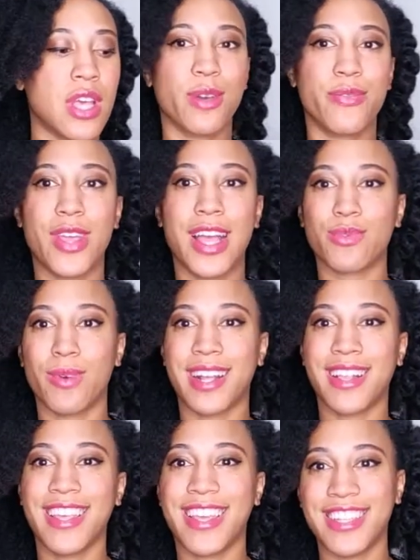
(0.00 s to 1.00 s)
So if you guys want
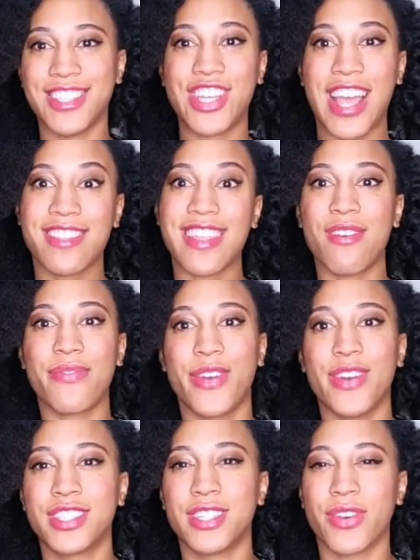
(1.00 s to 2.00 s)
to click and check that
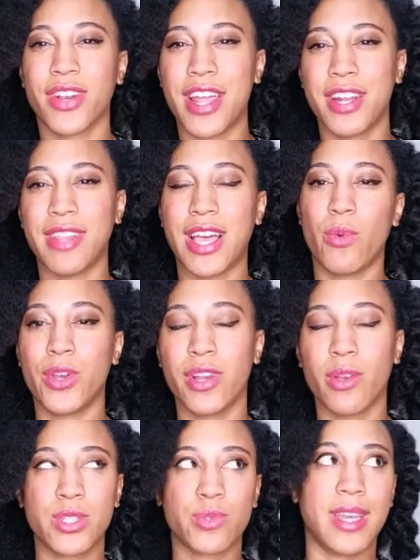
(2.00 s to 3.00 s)
first if you're kind of like
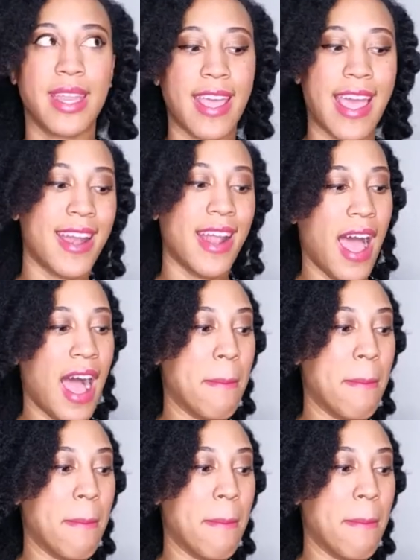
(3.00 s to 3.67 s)
wondering which one to get.